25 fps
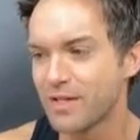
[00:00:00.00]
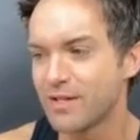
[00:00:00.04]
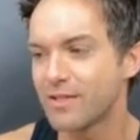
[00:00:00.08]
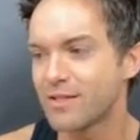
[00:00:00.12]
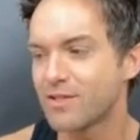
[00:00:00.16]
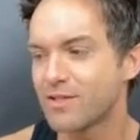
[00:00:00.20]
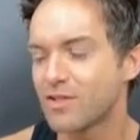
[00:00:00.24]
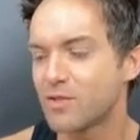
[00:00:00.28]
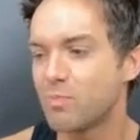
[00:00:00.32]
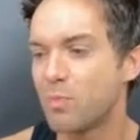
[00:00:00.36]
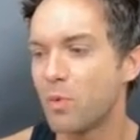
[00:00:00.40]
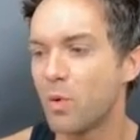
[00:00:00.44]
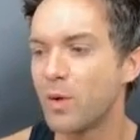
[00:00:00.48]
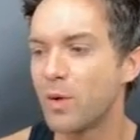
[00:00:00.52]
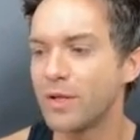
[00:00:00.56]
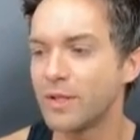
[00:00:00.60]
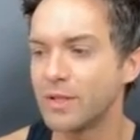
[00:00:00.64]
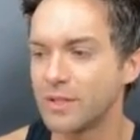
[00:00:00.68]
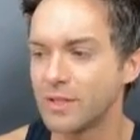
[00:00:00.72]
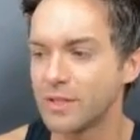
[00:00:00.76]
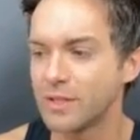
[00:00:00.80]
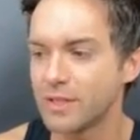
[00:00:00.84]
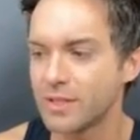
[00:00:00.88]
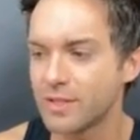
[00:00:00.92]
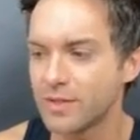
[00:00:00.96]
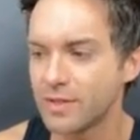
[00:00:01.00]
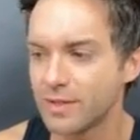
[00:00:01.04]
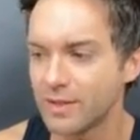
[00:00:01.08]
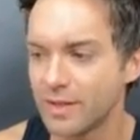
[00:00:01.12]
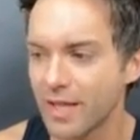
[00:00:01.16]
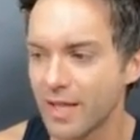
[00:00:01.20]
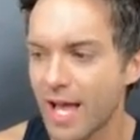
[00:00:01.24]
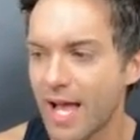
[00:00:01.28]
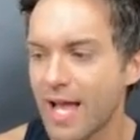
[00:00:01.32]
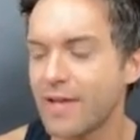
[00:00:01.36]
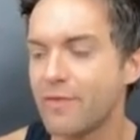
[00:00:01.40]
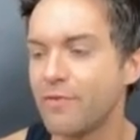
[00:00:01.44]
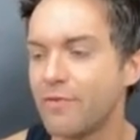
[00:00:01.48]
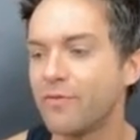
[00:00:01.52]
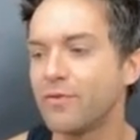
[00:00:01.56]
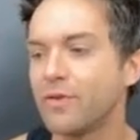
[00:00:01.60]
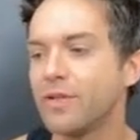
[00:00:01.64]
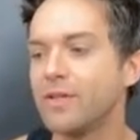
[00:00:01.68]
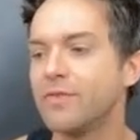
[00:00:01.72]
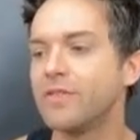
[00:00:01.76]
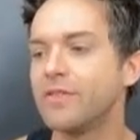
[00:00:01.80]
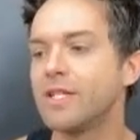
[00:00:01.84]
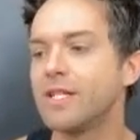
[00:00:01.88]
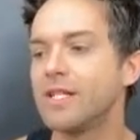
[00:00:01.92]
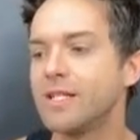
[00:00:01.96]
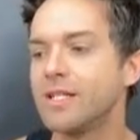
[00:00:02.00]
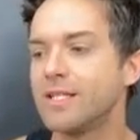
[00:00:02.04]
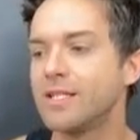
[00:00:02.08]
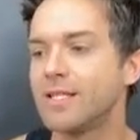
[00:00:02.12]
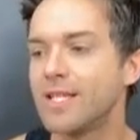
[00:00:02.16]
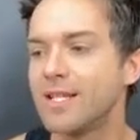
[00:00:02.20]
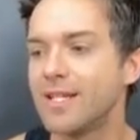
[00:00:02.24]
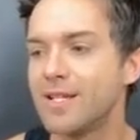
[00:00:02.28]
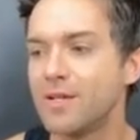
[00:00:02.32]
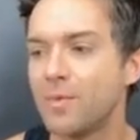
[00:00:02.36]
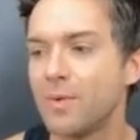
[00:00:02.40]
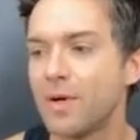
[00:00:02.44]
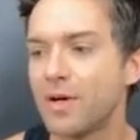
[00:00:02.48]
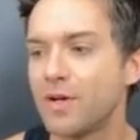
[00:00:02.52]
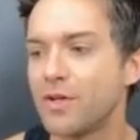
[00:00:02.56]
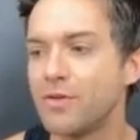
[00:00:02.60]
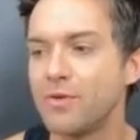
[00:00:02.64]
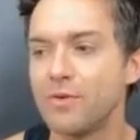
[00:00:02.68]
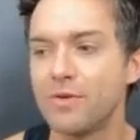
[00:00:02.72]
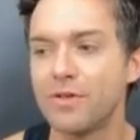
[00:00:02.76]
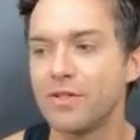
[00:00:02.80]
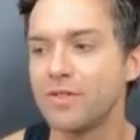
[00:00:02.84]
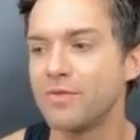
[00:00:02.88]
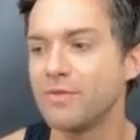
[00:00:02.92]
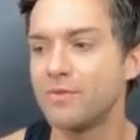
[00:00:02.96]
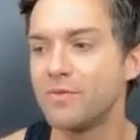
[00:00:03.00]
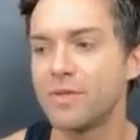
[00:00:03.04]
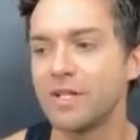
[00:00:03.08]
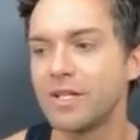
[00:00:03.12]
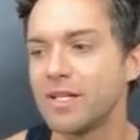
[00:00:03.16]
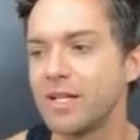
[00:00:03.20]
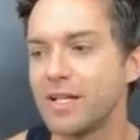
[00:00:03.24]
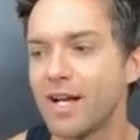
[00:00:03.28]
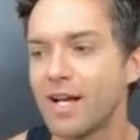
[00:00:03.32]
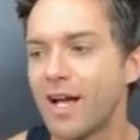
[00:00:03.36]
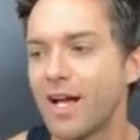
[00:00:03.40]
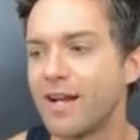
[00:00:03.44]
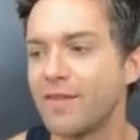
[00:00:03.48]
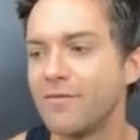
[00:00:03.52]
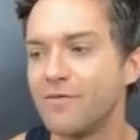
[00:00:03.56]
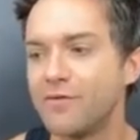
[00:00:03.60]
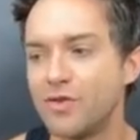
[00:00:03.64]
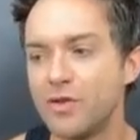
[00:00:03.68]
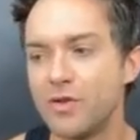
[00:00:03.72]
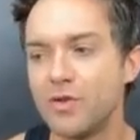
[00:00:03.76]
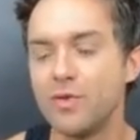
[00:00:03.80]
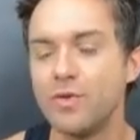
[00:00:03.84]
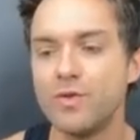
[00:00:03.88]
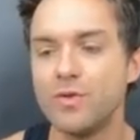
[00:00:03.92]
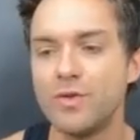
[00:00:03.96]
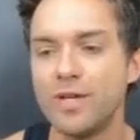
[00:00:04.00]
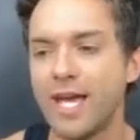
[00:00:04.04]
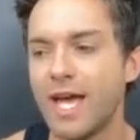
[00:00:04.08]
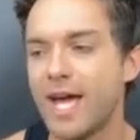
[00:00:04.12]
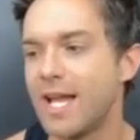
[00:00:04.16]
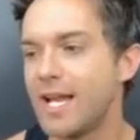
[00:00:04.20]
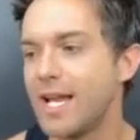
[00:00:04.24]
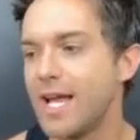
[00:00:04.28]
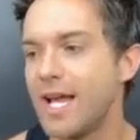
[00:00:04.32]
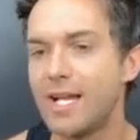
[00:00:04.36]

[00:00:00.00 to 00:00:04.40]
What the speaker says: spoiled life living in a city where you can really kind of get